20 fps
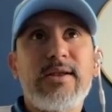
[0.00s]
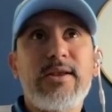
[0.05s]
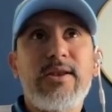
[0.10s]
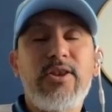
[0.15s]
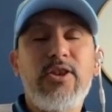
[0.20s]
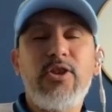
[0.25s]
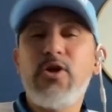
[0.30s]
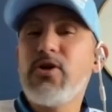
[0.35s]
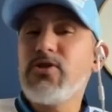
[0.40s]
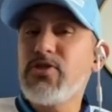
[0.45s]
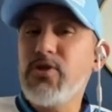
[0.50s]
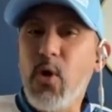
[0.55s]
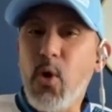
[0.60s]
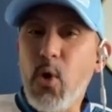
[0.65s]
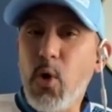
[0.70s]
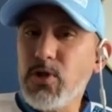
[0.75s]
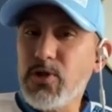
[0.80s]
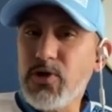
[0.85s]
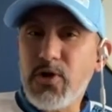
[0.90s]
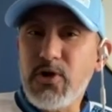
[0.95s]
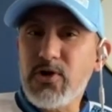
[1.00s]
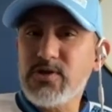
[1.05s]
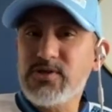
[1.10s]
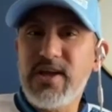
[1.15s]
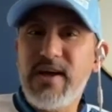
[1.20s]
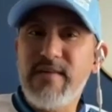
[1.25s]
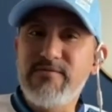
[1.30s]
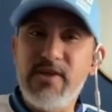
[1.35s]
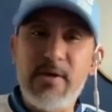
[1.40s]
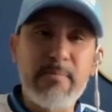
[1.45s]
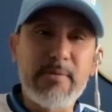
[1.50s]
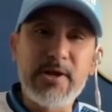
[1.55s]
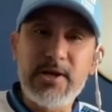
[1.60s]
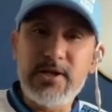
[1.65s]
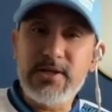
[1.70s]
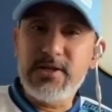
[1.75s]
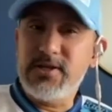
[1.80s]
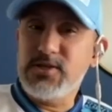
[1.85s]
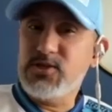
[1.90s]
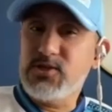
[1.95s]
not all the girls have the
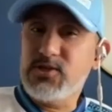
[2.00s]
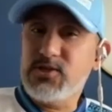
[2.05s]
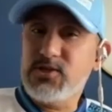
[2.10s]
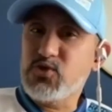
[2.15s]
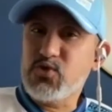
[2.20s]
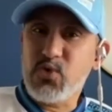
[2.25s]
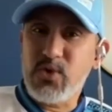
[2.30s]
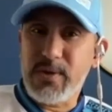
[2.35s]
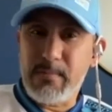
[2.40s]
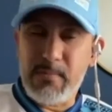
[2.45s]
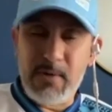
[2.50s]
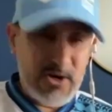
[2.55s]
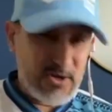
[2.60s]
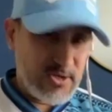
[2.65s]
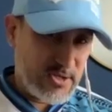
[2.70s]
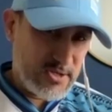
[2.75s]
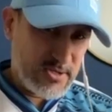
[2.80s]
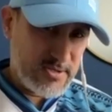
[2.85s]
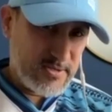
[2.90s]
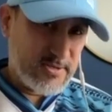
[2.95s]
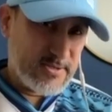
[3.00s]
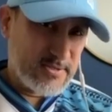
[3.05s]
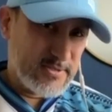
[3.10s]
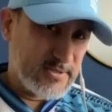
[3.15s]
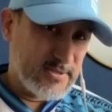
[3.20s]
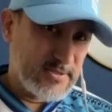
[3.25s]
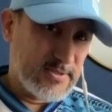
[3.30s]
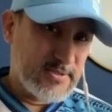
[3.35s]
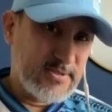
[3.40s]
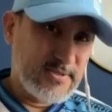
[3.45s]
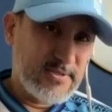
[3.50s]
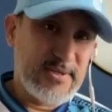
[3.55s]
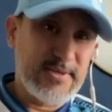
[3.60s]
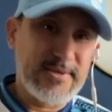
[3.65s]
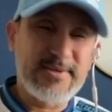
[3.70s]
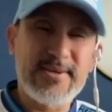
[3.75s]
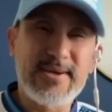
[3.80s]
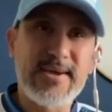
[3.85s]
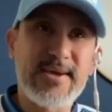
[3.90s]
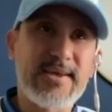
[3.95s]
ability to swing bars.
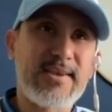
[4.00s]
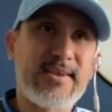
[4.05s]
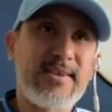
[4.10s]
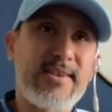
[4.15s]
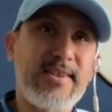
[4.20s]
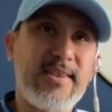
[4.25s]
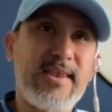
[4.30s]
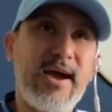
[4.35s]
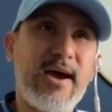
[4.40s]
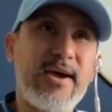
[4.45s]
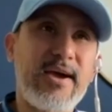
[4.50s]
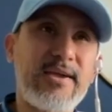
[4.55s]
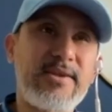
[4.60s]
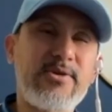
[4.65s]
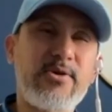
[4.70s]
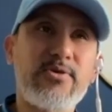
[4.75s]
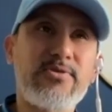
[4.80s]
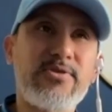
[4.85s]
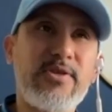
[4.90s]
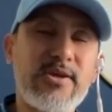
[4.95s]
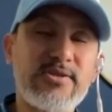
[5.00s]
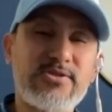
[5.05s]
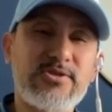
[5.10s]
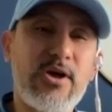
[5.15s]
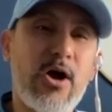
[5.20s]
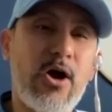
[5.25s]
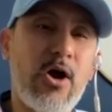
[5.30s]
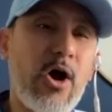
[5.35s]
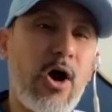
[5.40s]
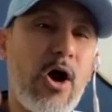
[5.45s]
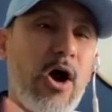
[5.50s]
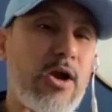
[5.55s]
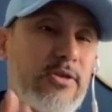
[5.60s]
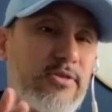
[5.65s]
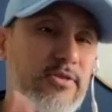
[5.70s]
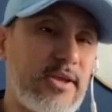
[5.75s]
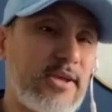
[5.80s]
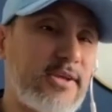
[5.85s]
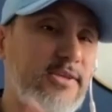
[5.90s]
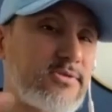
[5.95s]
And I know that's a hard
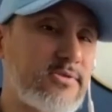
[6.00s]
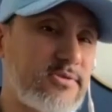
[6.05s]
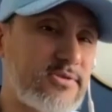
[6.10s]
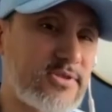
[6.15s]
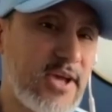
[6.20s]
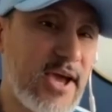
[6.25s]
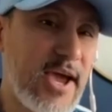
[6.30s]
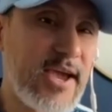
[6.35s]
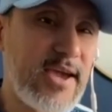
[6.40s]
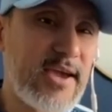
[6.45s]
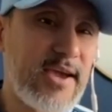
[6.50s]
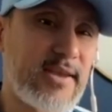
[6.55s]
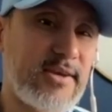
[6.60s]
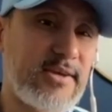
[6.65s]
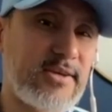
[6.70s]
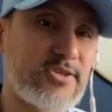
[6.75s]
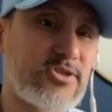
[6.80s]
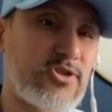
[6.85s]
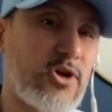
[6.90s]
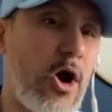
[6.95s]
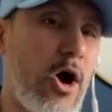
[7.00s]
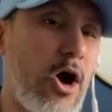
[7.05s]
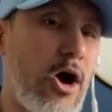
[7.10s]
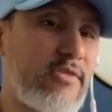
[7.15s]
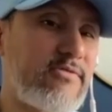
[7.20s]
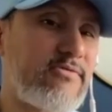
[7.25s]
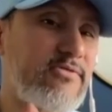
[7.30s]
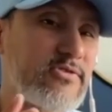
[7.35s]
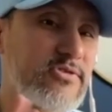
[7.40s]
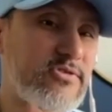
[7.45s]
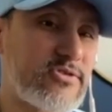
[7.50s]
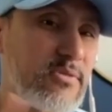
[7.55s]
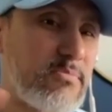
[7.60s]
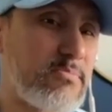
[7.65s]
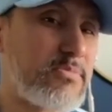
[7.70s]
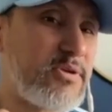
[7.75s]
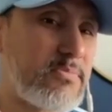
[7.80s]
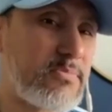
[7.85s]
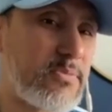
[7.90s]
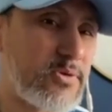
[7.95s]
thing to say, and it's hard for some
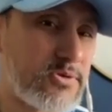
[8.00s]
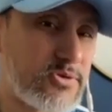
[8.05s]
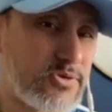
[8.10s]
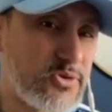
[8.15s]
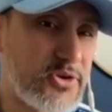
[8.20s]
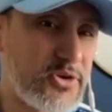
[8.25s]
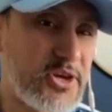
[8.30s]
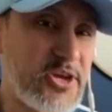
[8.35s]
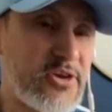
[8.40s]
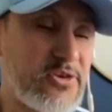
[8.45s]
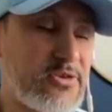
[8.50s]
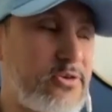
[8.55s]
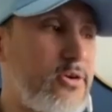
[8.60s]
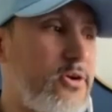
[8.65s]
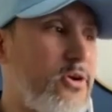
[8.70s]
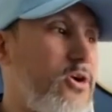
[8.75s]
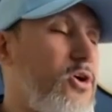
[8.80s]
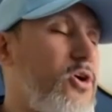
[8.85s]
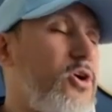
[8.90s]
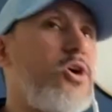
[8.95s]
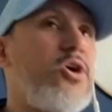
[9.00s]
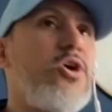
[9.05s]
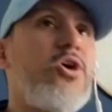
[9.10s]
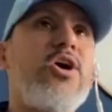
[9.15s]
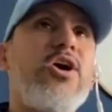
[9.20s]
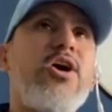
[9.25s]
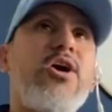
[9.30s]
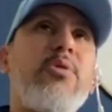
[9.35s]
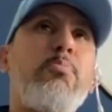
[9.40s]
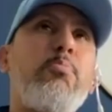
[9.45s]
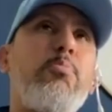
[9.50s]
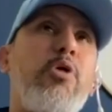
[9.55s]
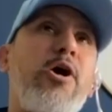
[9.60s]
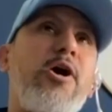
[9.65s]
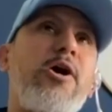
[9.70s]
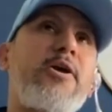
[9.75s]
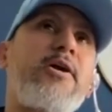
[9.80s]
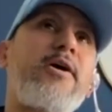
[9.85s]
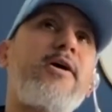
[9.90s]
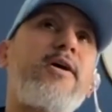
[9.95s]
people to hear.
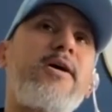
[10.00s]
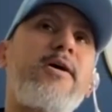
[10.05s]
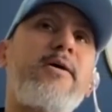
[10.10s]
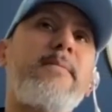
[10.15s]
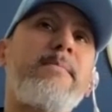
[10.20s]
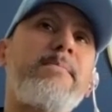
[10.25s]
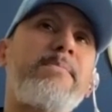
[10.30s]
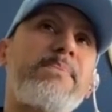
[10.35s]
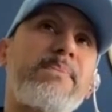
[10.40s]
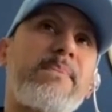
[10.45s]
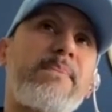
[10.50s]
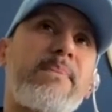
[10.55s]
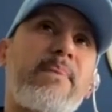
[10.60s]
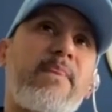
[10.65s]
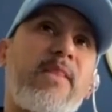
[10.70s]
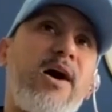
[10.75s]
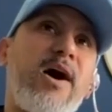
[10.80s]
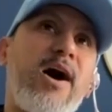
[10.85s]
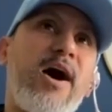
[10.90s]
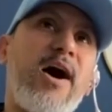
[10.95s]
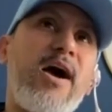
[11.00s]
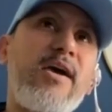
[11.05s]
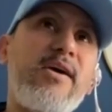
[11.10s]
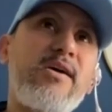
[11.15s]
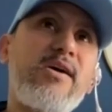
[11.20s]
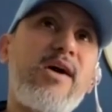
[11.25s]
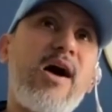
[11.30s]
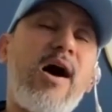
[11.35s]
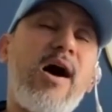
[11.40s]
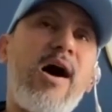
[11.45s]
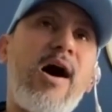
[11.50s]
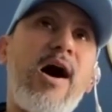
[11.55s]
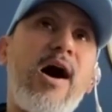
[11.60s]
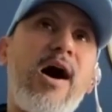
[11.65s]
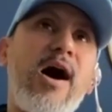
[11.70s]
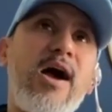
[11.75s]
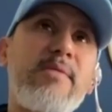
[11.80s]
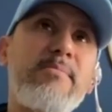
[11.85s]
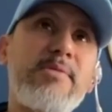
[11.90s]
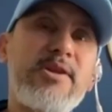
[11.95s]
But I
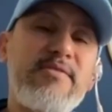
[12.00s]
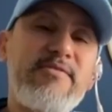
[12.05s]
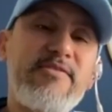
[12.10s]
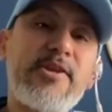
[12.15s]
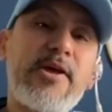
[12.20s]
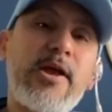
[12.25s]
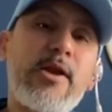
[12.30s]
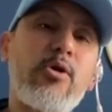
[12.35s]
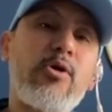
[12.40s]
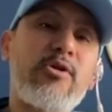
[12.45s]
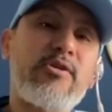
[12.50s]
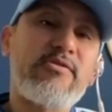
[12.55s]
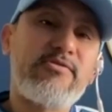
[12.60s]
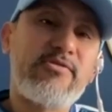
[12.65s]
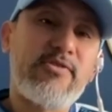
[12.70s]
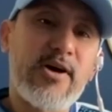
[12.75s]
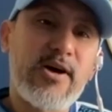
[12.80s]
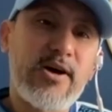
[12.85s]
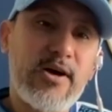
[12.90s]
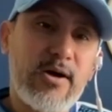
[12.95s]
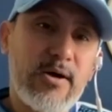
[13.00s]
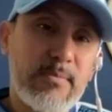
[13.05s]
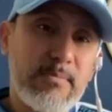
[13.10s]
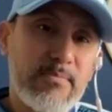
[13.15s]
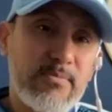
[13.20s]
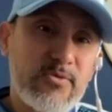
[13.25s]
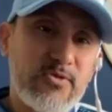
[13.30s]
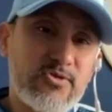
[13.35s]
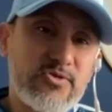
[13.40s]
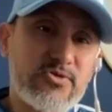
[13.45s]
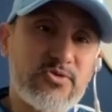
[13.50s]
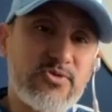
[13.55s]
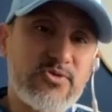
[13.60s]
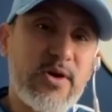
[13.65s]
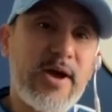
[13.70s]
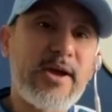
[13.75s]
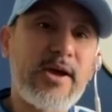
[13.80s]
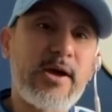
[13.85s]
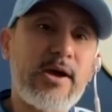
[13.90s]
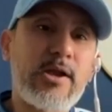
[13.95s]
I believe in a lot of
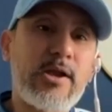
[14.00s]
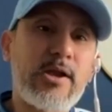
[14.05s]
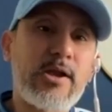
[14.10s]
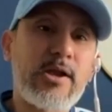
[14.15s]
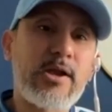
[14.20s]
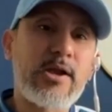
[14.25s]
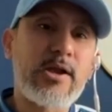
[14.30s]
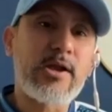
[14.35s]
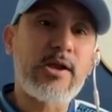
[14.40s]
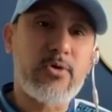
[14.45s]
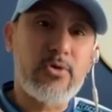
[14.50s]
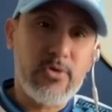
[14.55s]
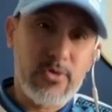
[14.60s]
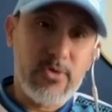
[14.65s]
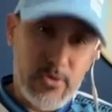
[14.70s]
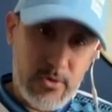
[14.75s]
trial and error.